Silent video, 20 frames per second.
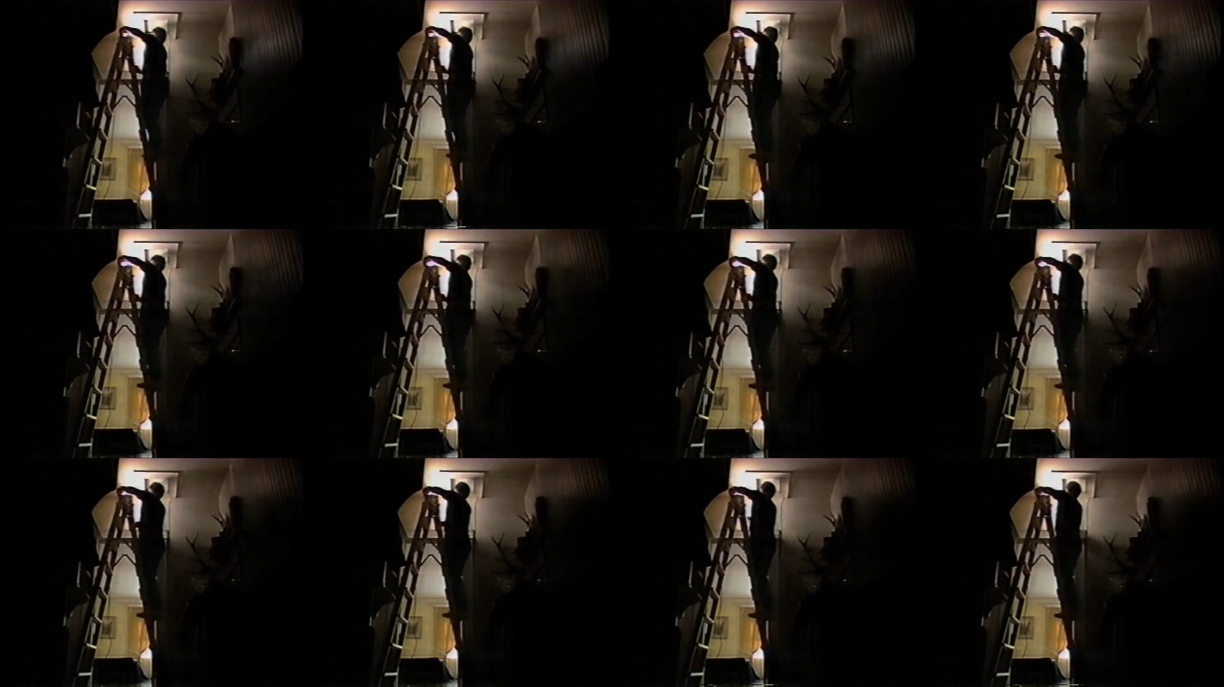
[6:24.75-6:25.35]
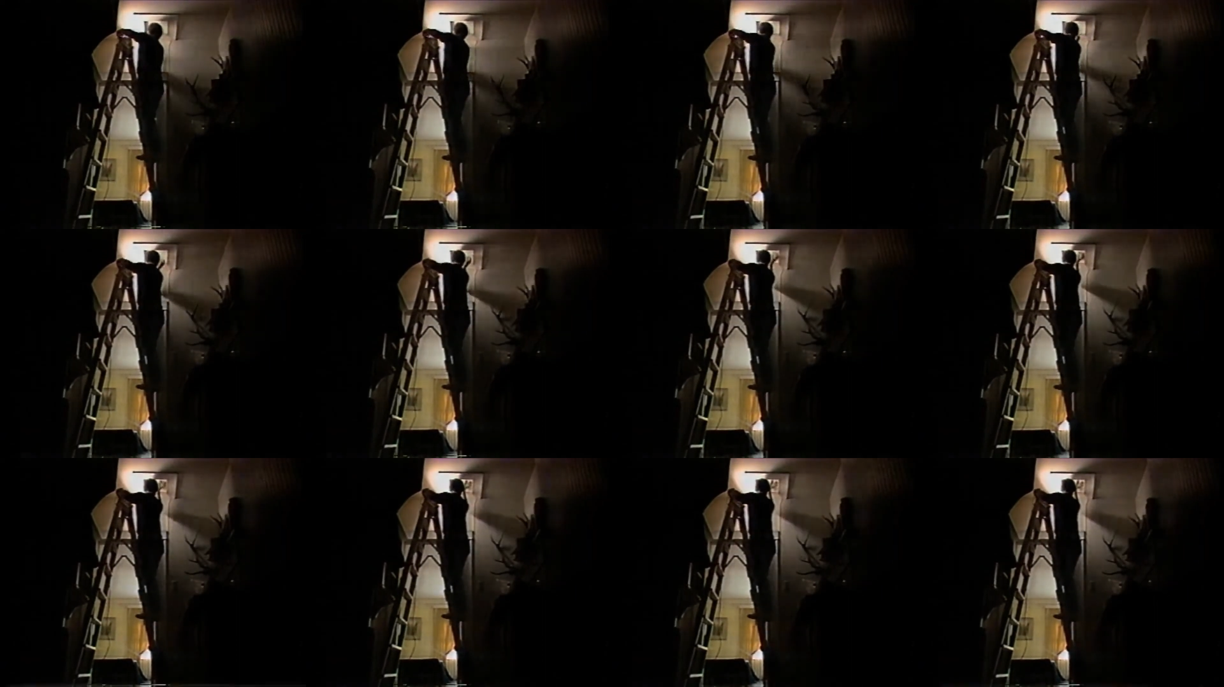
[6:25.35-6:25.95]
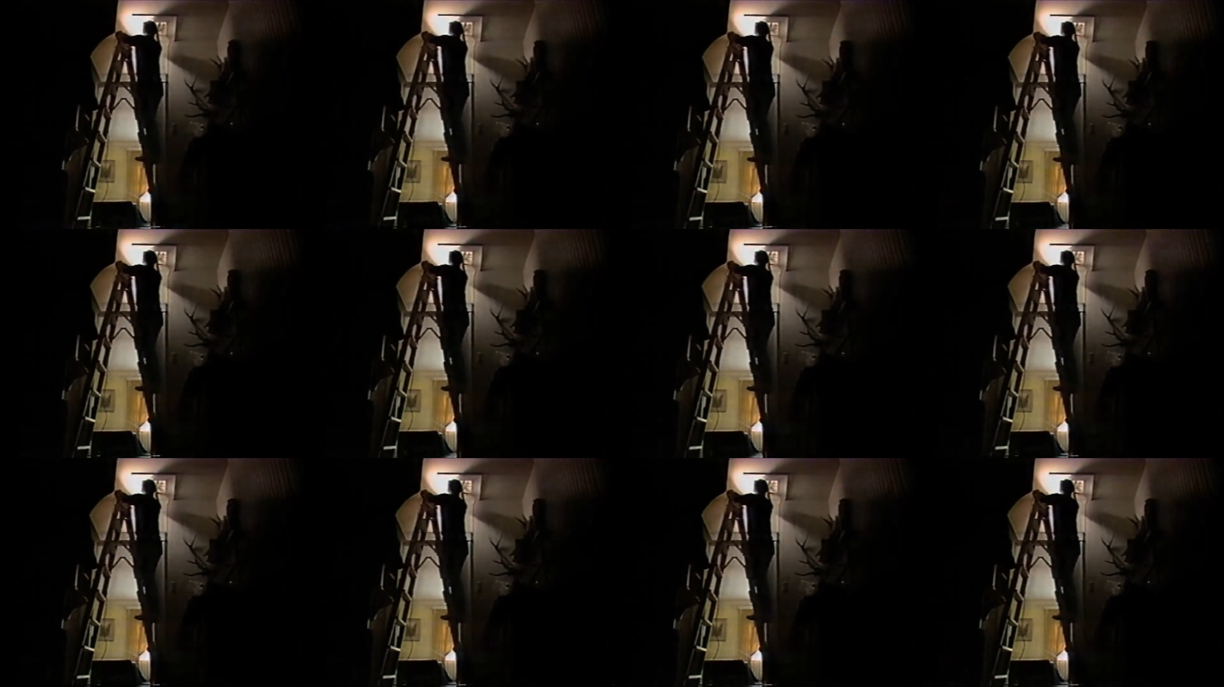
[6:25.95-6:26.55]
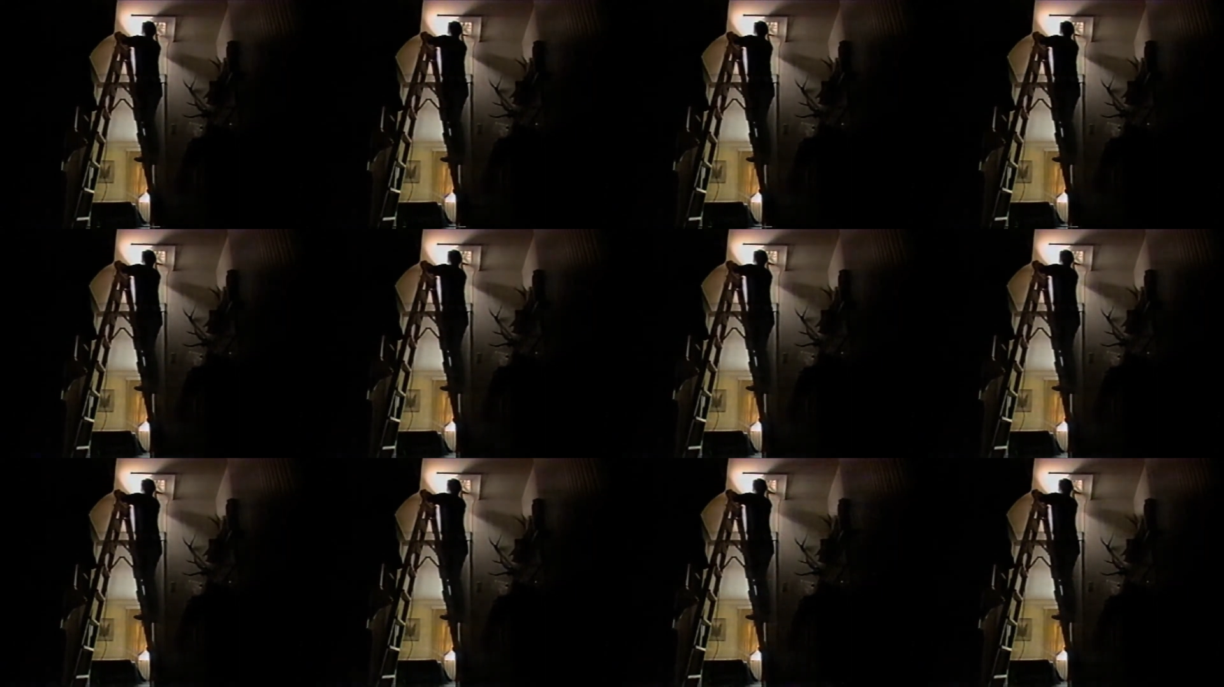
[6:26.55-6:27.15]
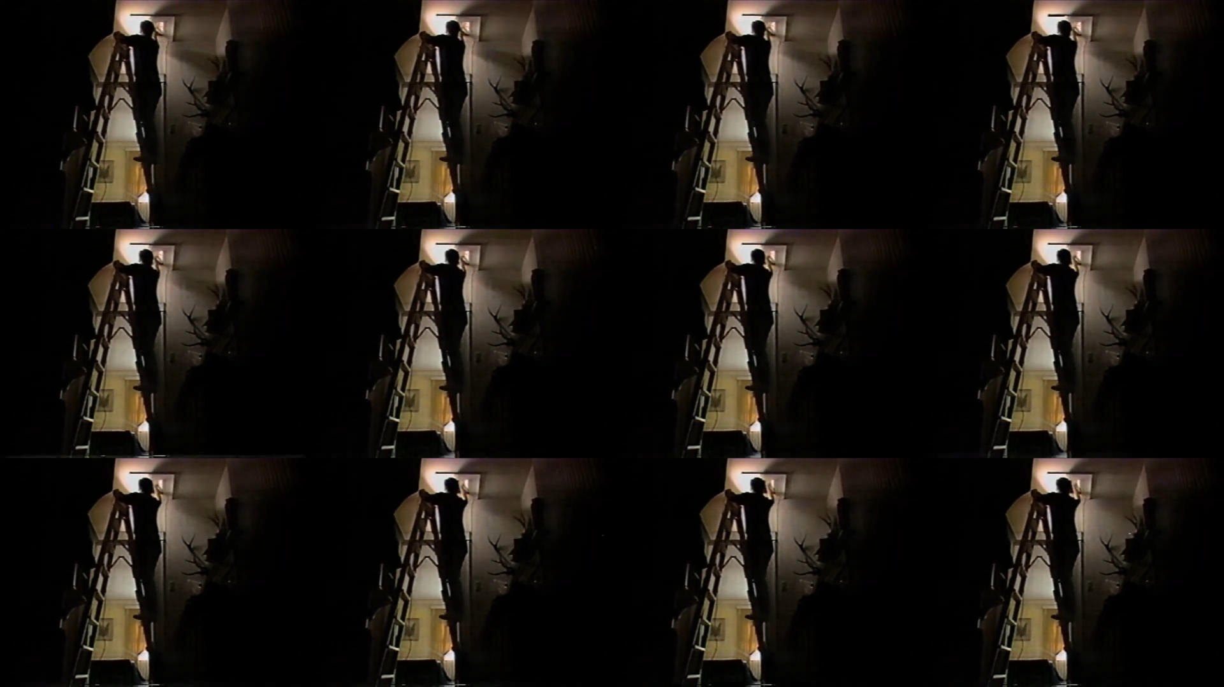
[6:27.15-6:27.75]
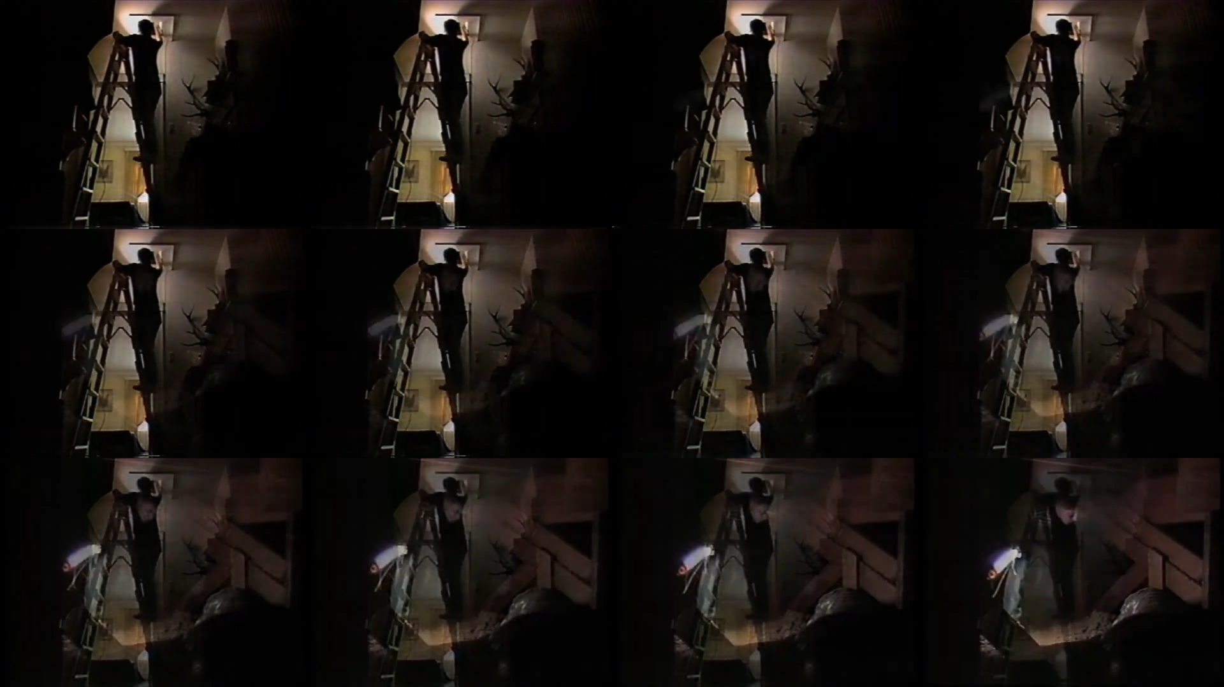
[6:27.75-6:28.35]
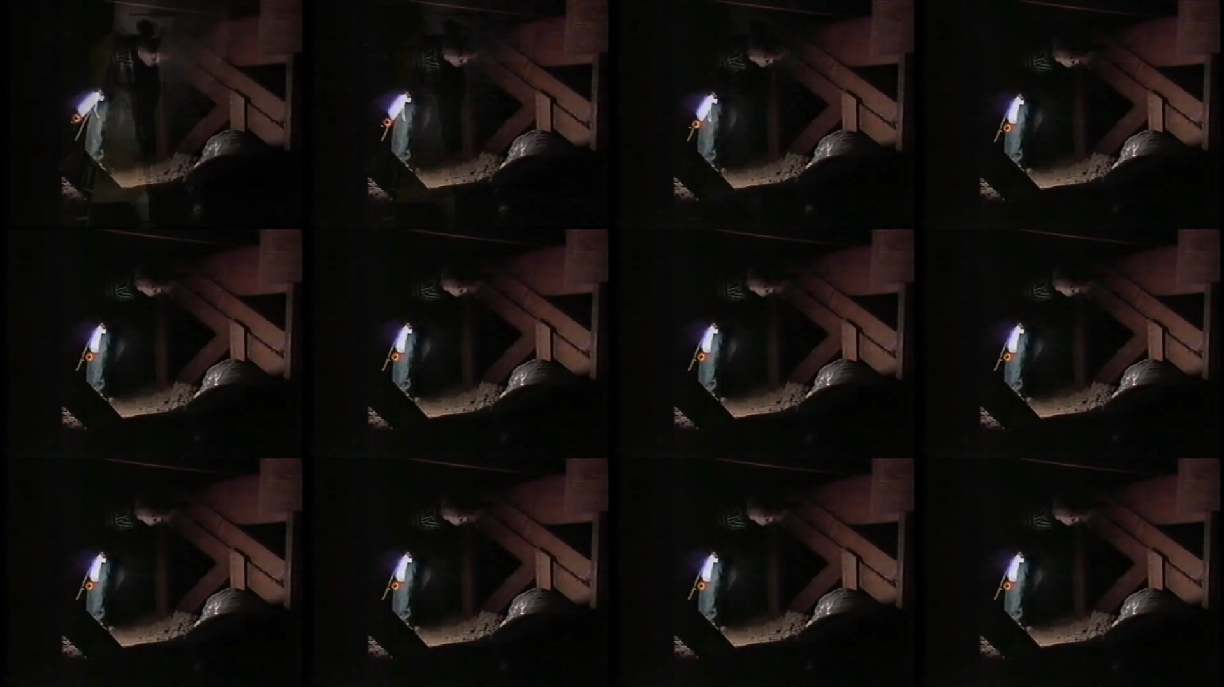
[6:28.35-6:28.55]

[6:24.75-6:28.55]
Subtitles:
Nobody's mouth can be seen.